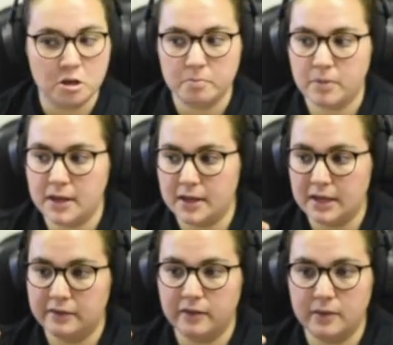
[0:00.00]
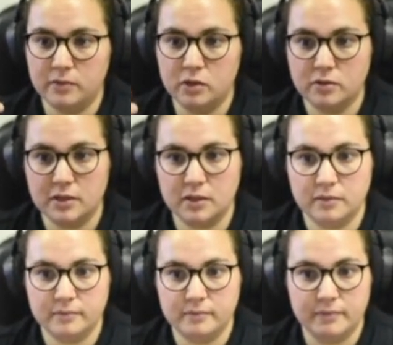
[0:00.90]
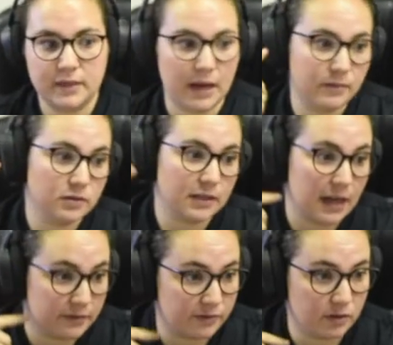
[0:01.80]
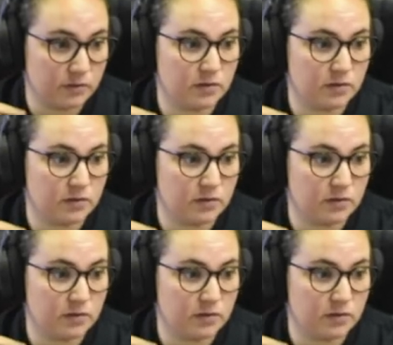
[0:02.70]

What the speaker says: But if I'm using headphones,